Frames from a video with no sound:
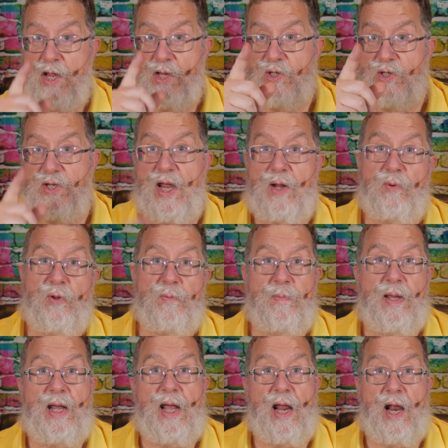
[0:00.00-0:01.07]
Stay with
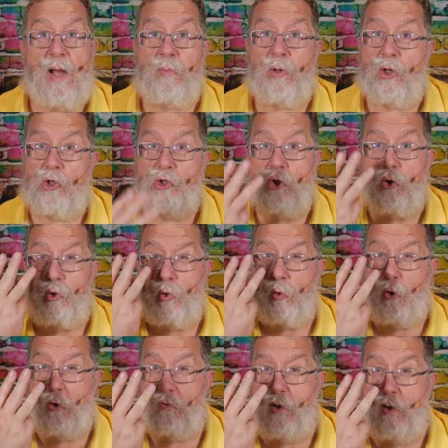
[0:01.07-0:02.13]
me and I'm going to show you
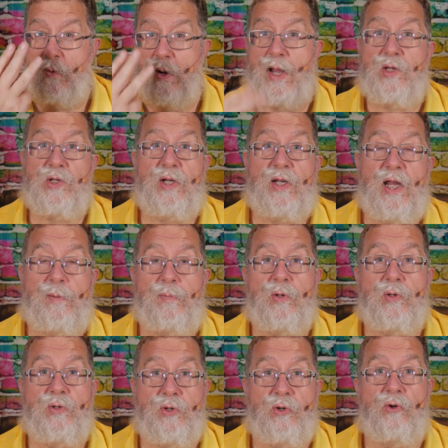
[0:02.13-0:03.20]
three ways to keep
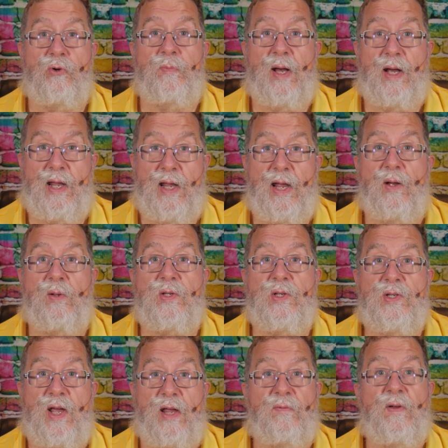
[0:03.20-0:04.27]
your Zoom account
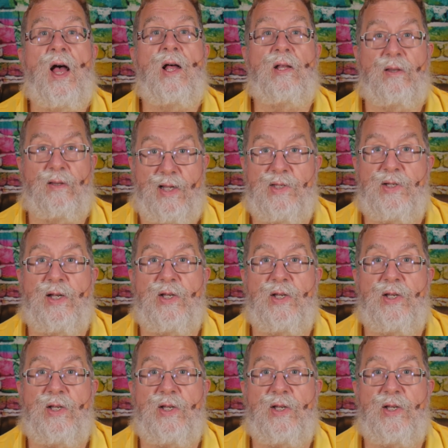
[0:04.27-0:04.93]
safe. Let's get